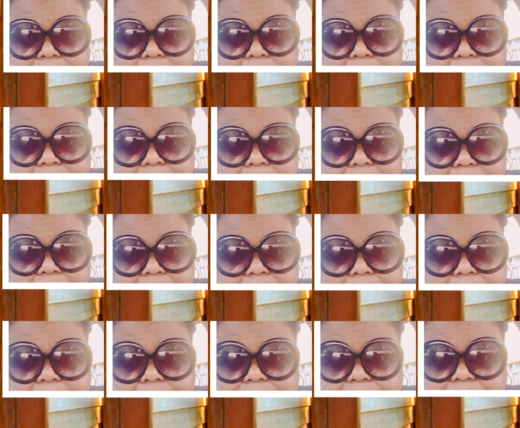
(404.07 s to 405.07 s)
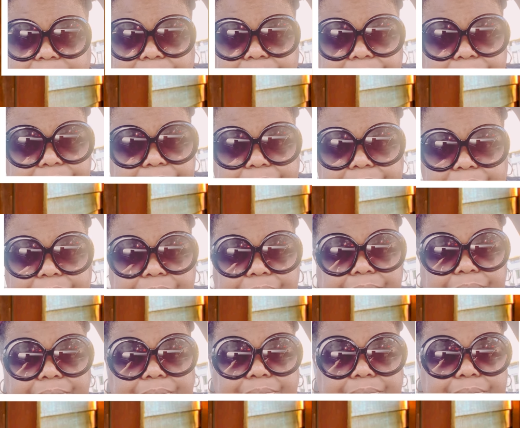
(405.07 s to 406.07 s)

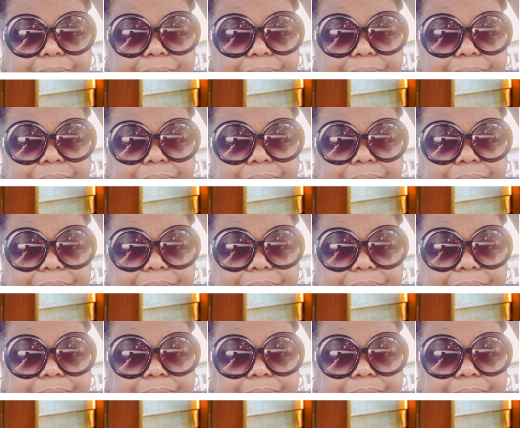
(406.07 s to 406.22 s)
Nobody speaks.